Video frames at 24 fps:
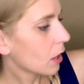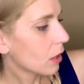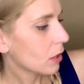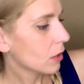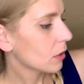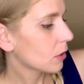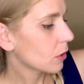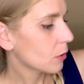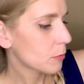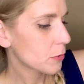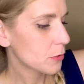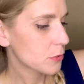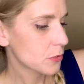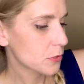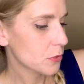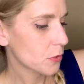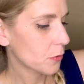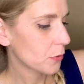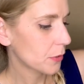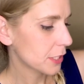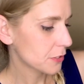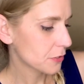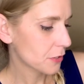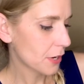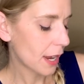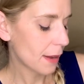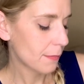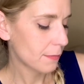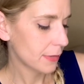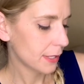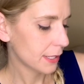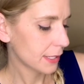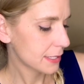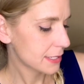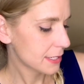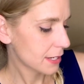I'll almost always grab
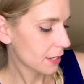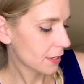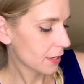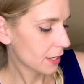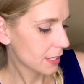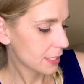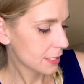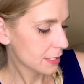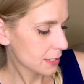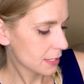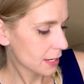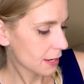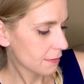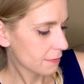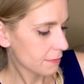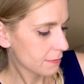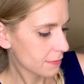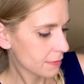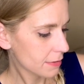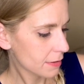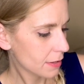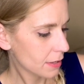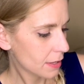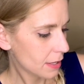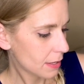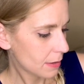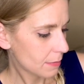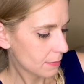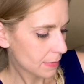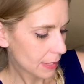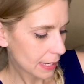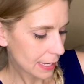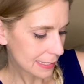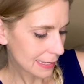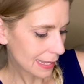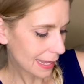military stuff
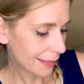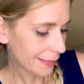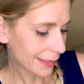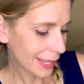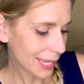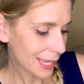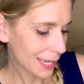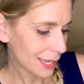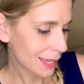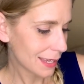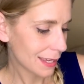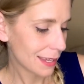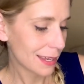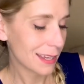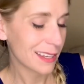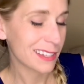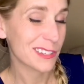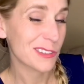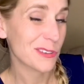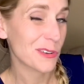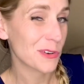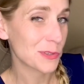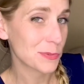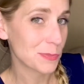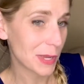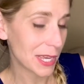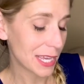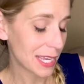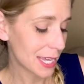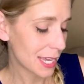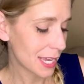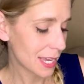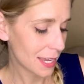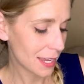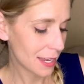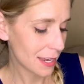because I like it, and so does my
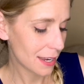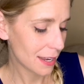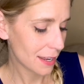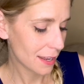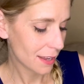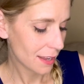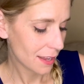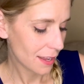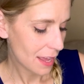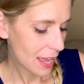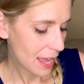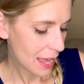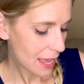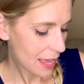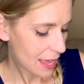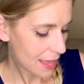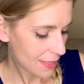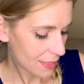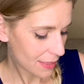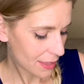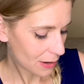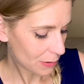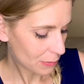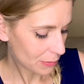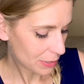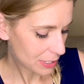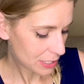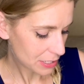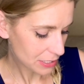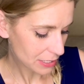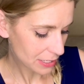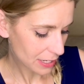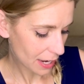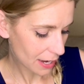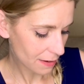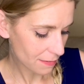kid, and then we
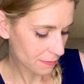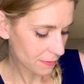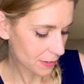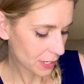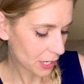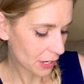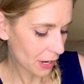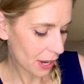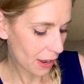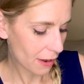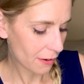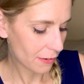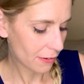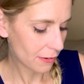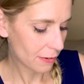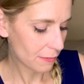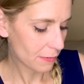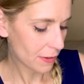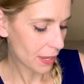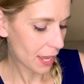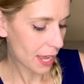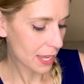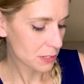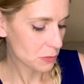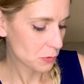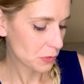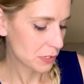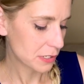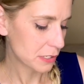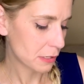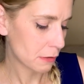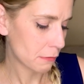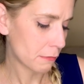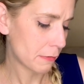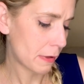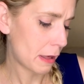just kind of figure out if it has
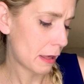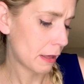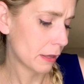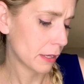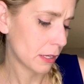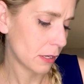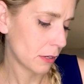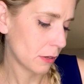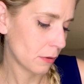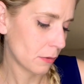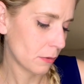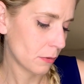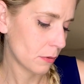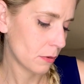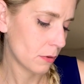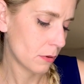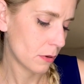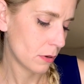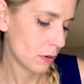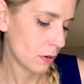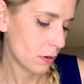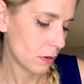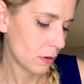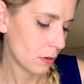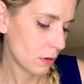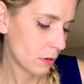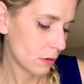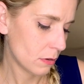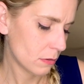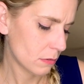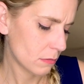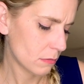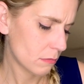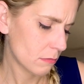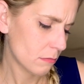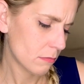resale value.
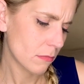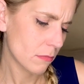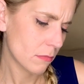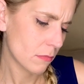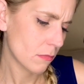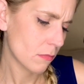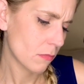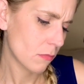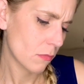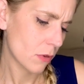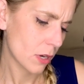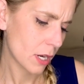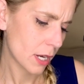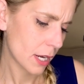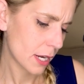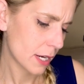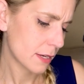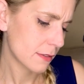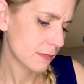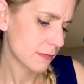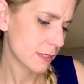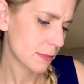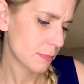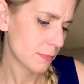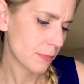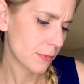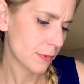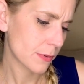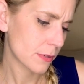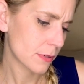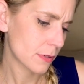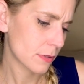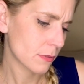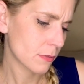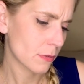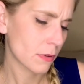Hmm, what kind of
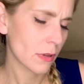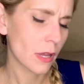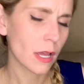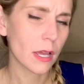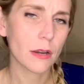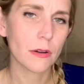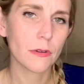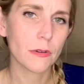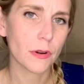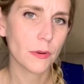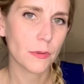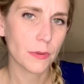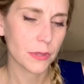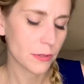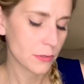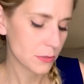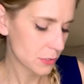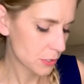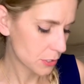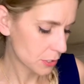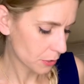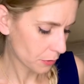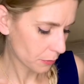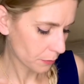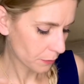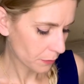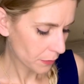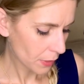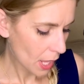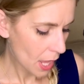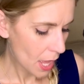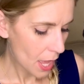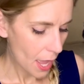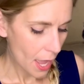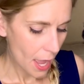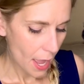zippers? I don't know what those do.
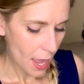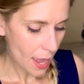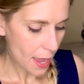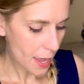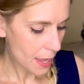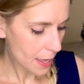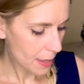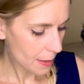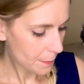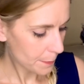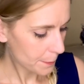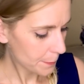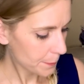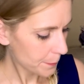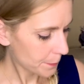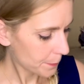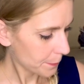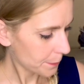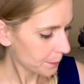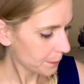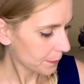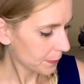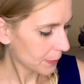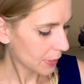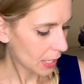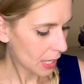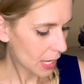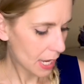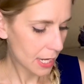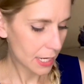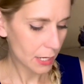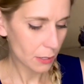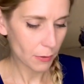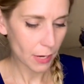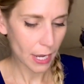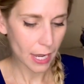Um,
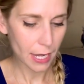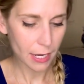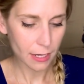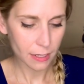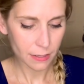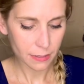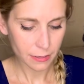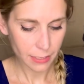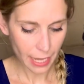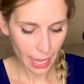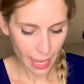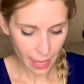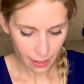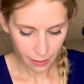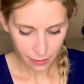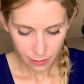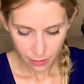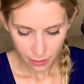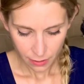anyway, yeah.